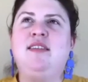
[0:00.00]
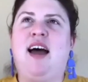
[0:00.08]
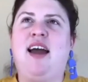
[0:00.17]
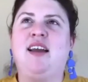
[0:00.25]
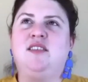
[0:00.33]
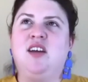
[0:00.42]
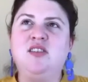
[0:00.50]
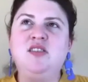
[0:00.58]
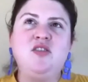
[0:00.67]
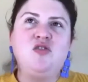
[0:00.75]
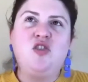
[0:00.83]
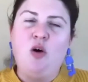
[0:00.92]
that
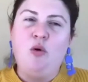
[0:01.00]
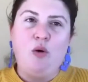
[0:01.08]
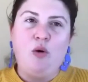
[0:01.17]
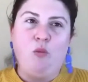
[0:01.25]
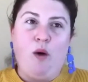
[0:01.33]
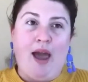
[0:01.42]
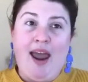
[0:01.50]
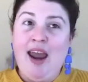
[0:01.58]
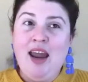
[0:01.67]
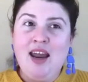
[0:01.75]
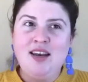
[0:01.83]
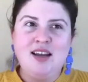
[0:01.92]
doesn't go
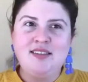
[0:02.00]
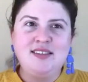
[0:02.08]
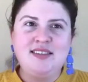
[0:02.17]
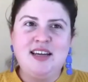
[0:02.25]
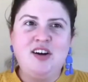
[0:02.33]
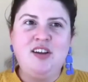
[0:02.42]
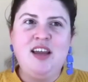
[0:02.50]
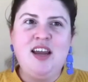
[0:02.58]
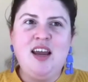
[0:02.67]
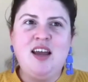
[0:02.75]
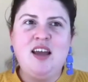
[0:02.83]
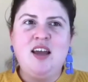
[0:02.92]
away necessarily.